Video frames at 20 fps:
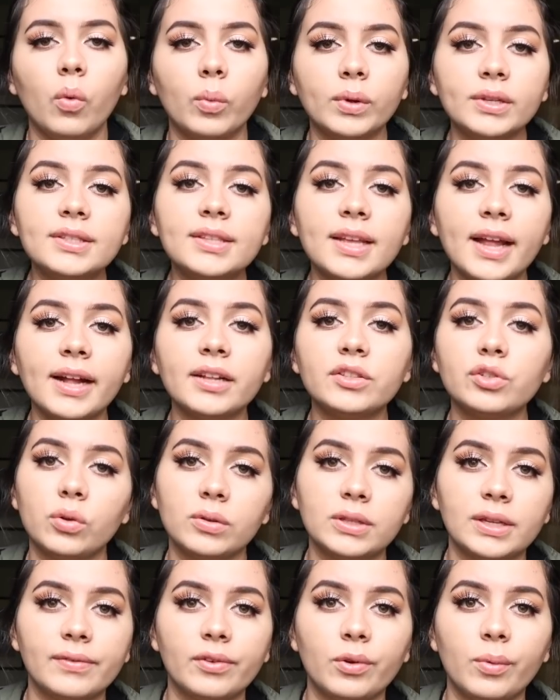Once they had
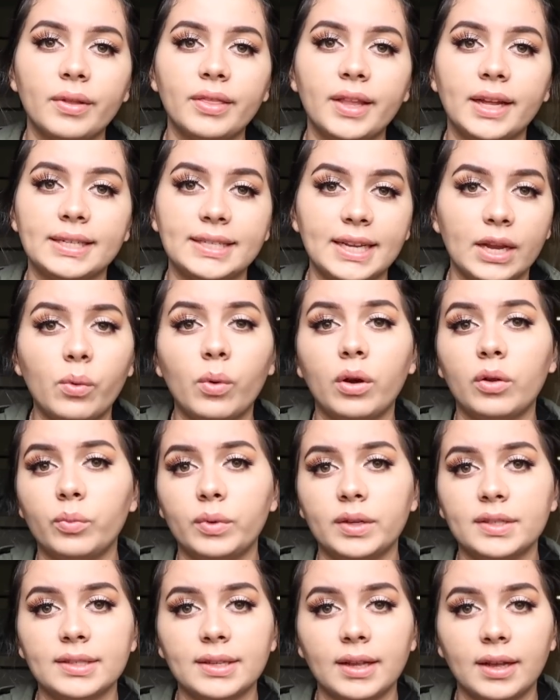told everyone that day one
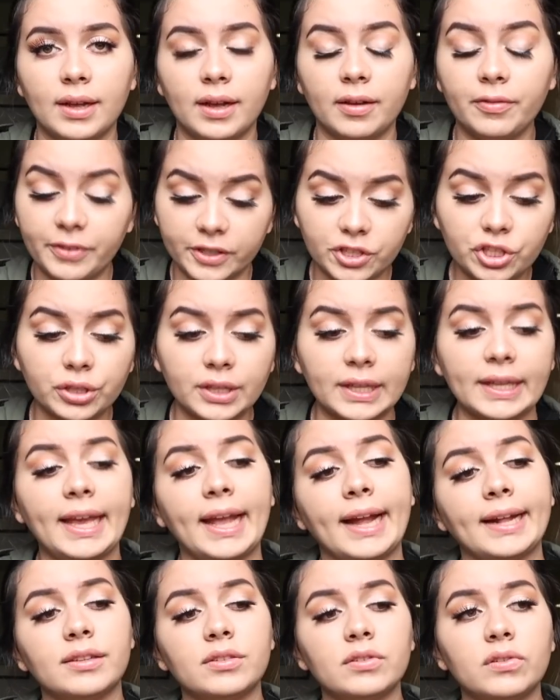was officially
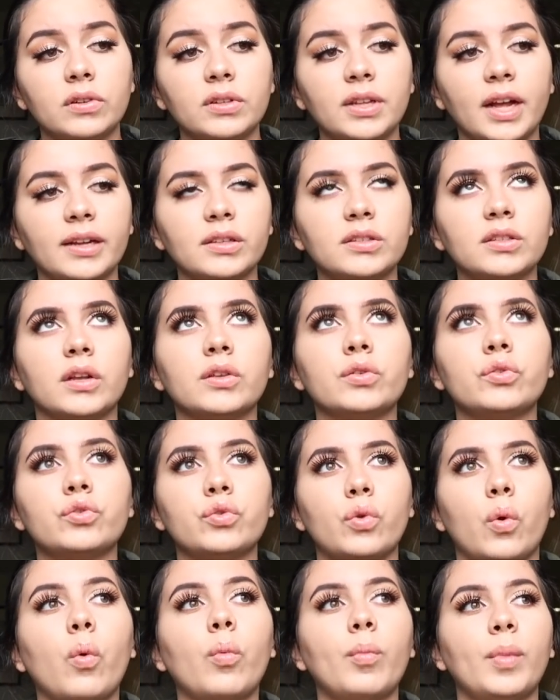canceled, I saw
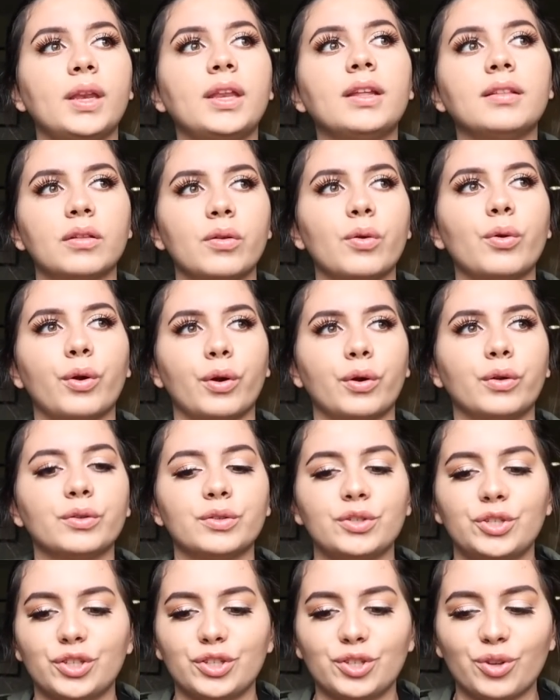so many little
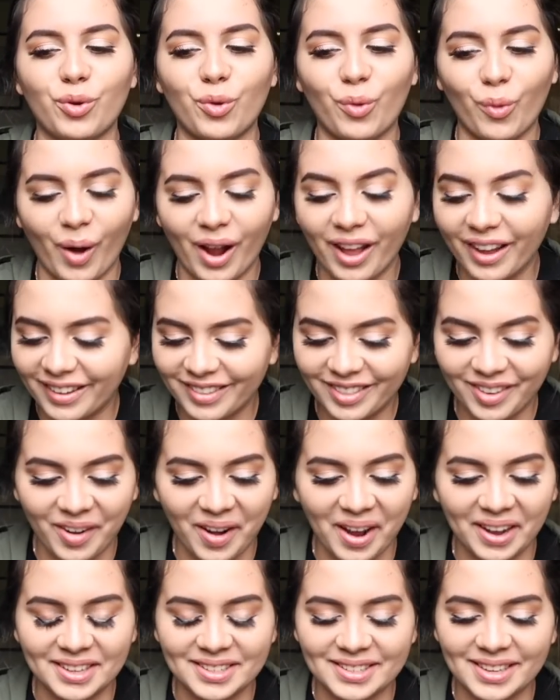girls just crying
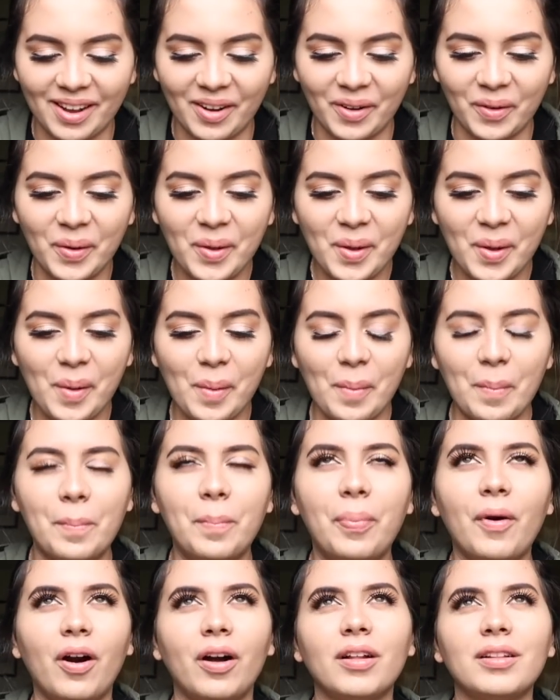their eyes out,
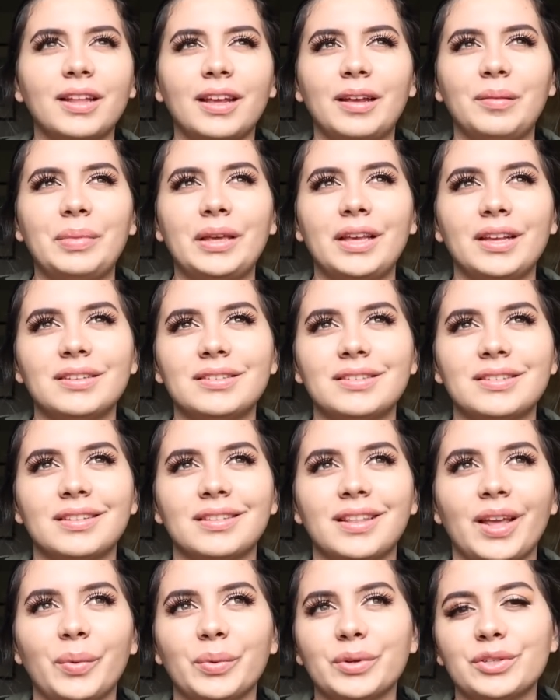bawling because
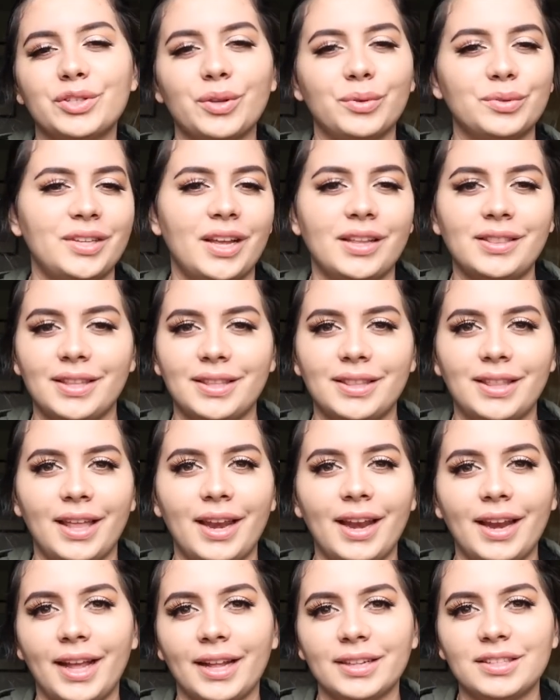they were so sad that they
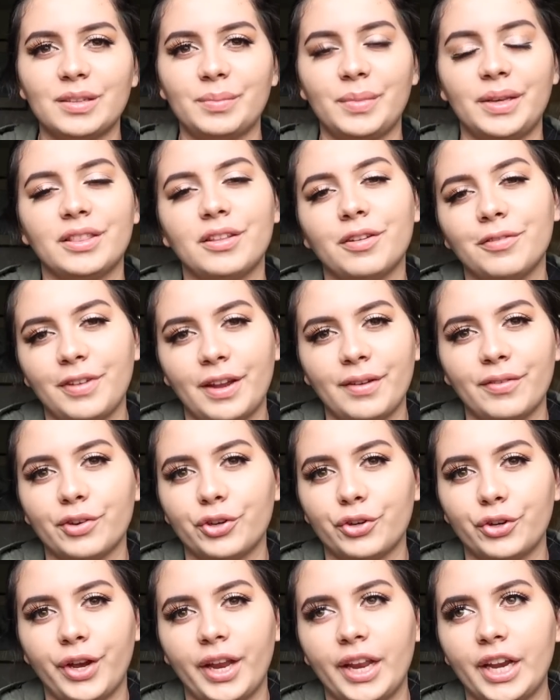didn't get to meet their
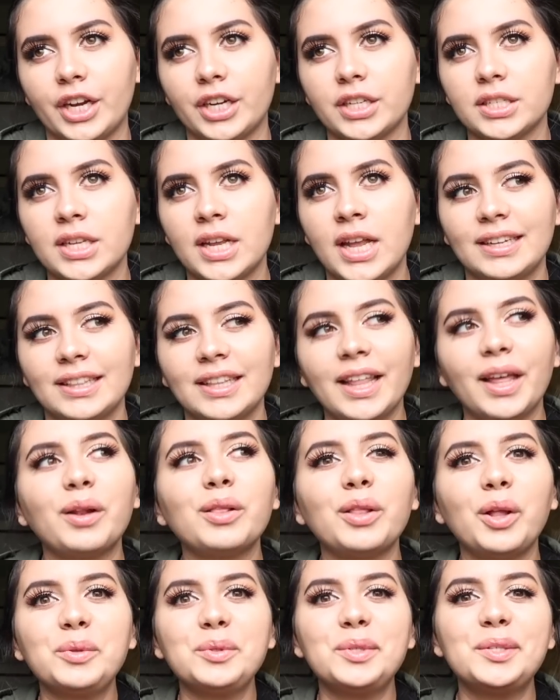favorite creators, let
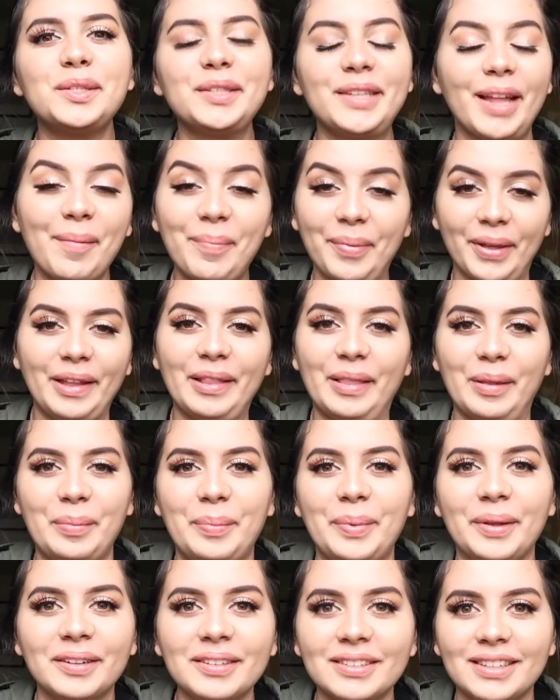alone step in the
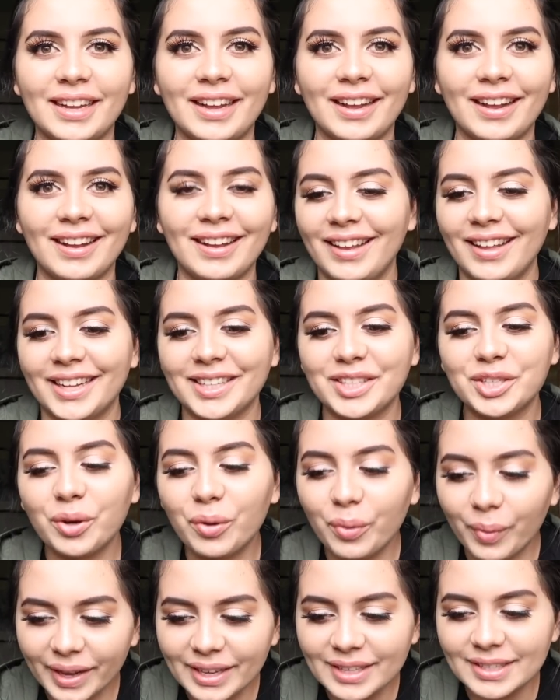building. That's
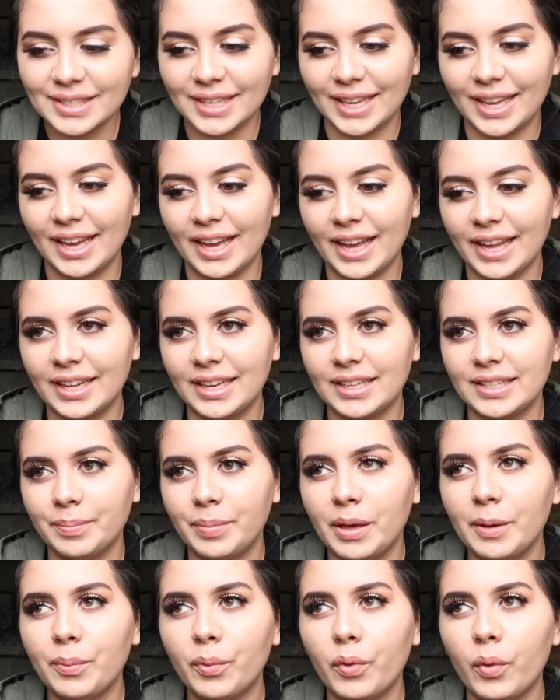crazy. And
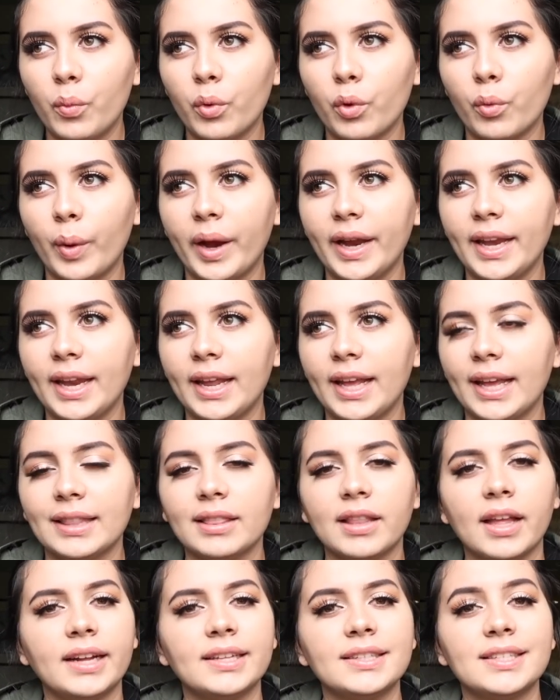people were waiting
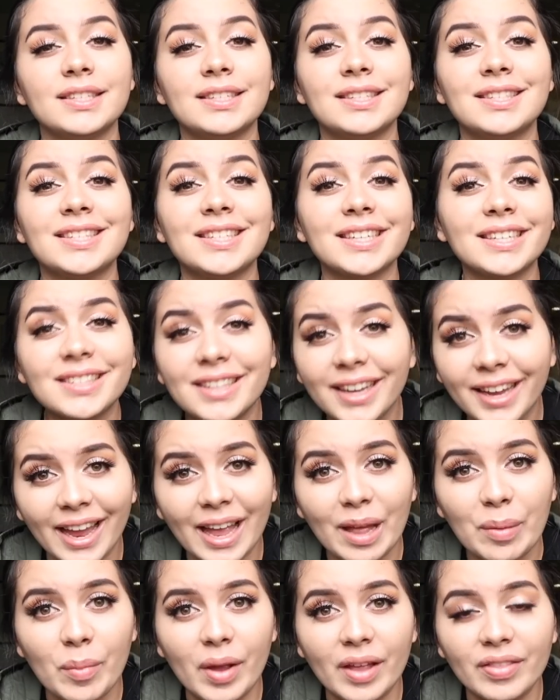in line since 6
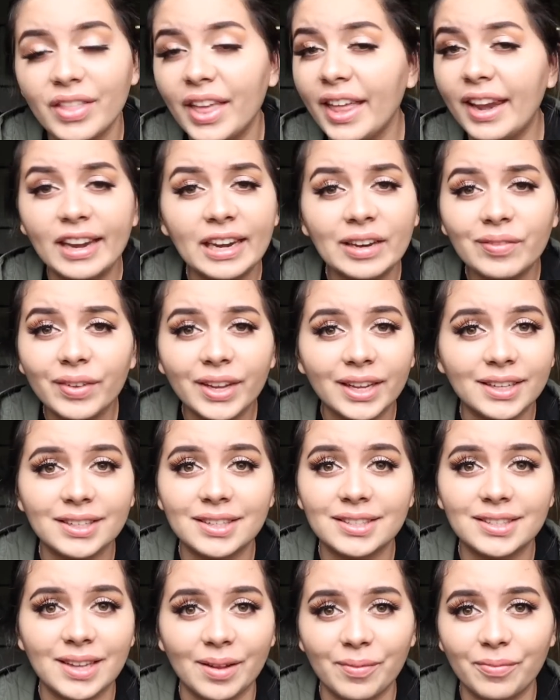a.m. and they didn't even get
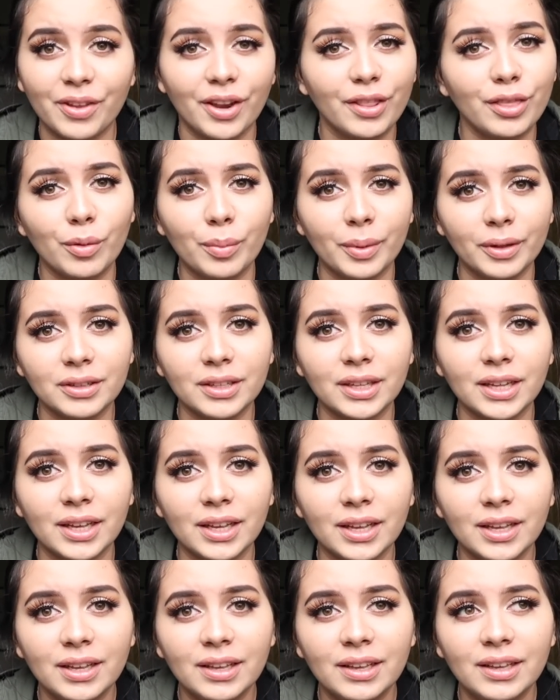to step foot in the
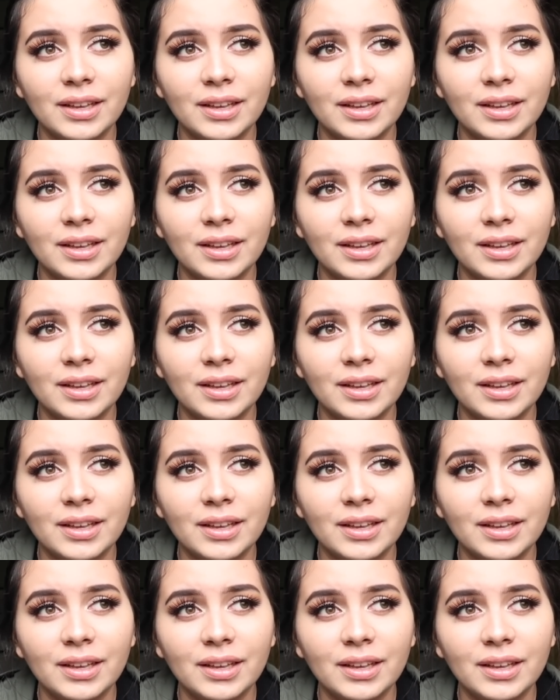building.